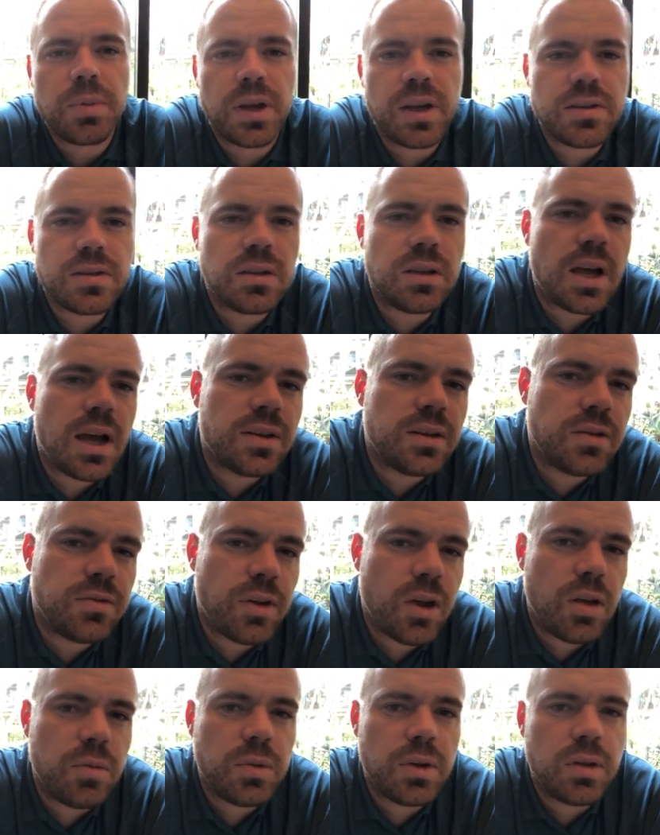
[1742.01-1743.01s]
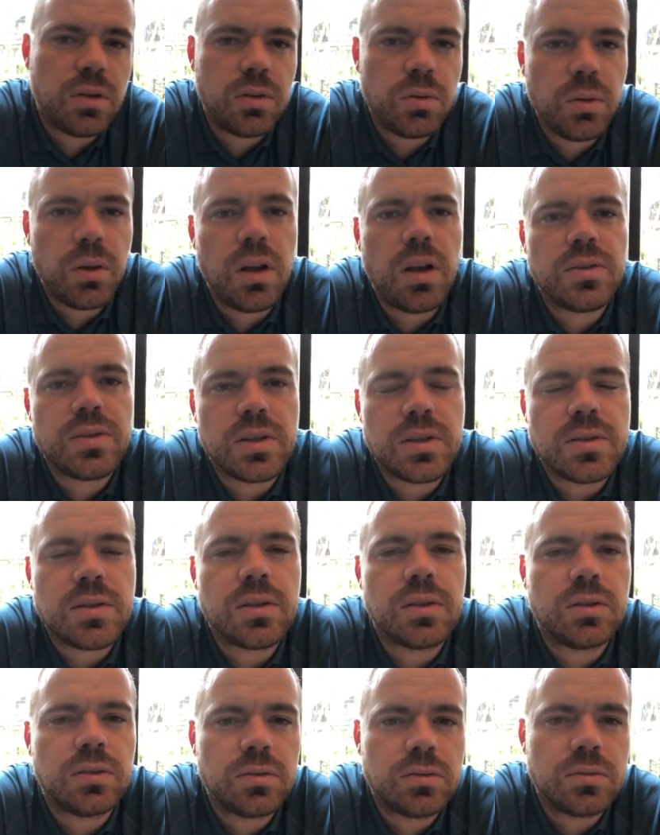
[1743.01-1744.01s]
Dropple has a lot in development. You'll all
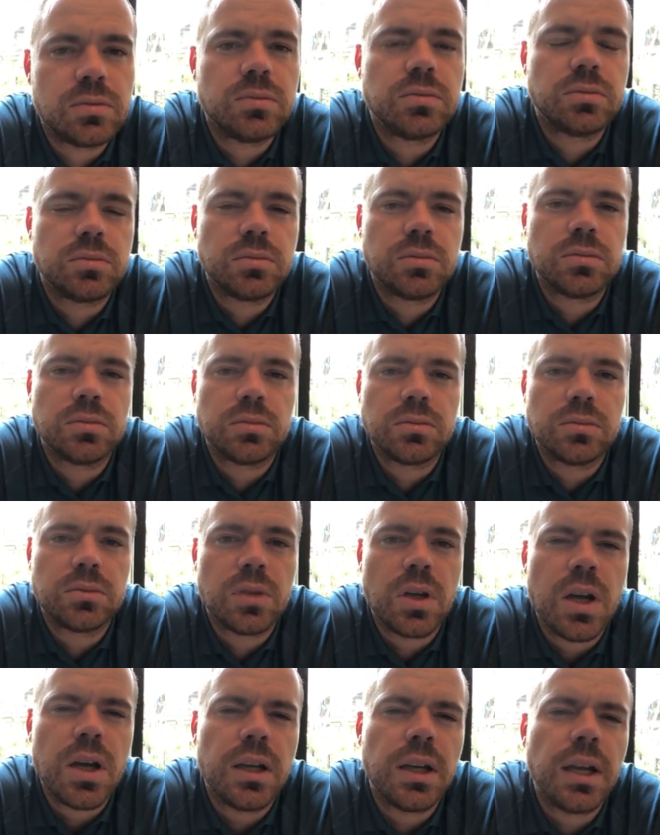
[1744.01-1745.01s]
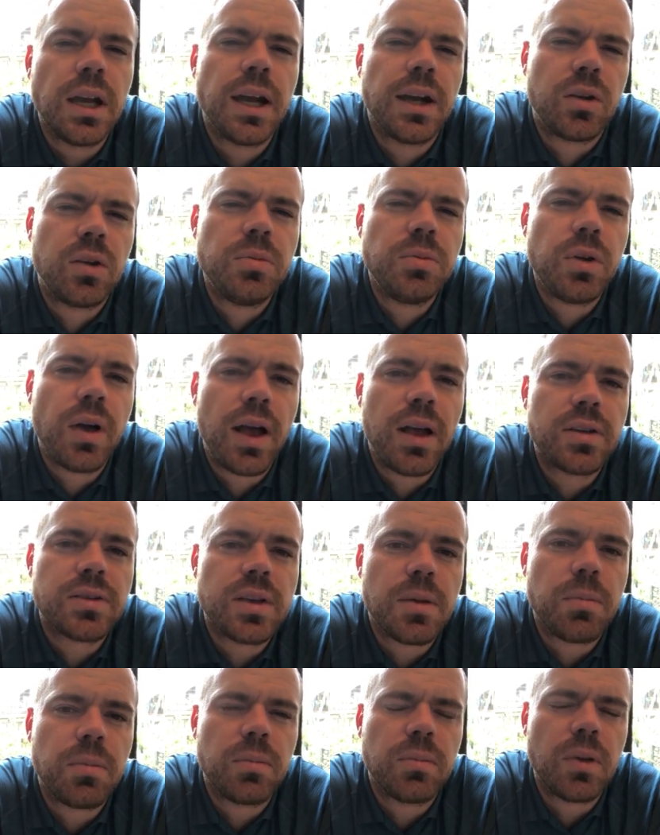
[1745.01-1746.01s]
see soon. Yeah, Crypto
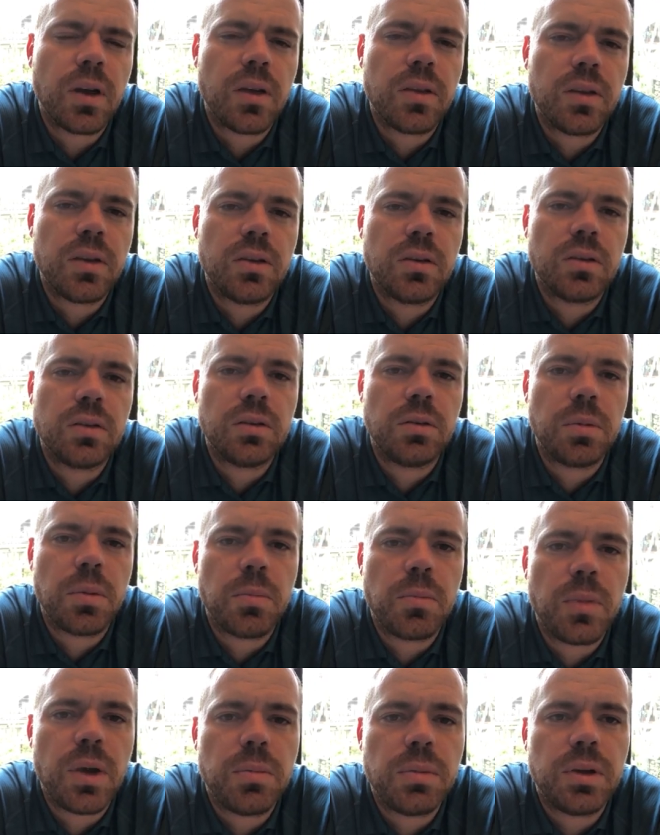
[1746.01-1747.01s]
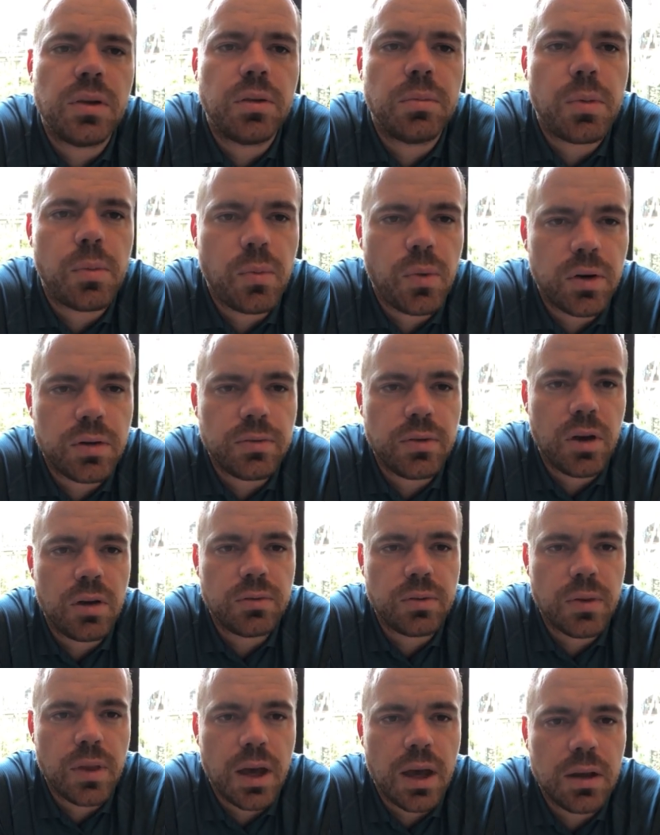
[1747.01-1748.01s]
Alex, I think you're a little bit, maybe a little bit more involved
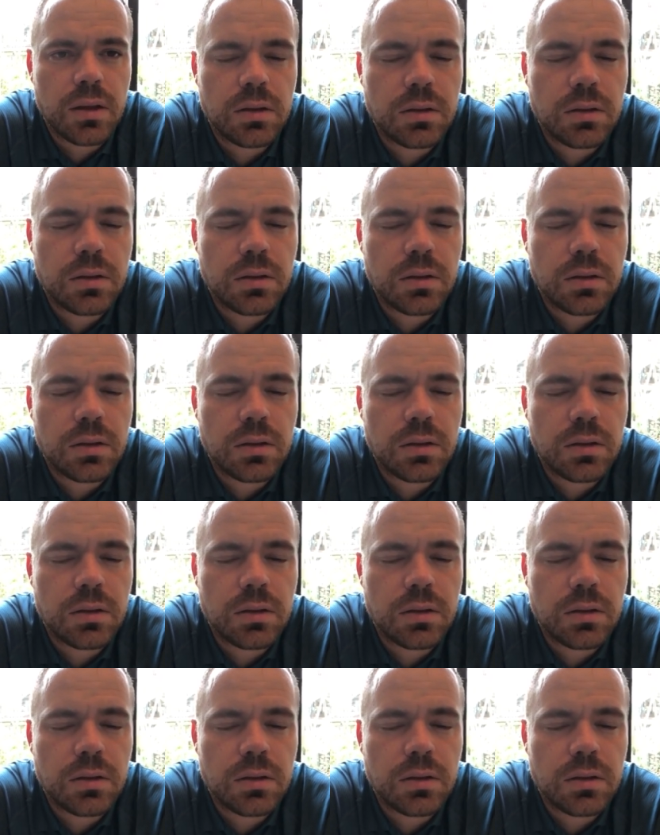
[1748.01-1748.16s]
with that.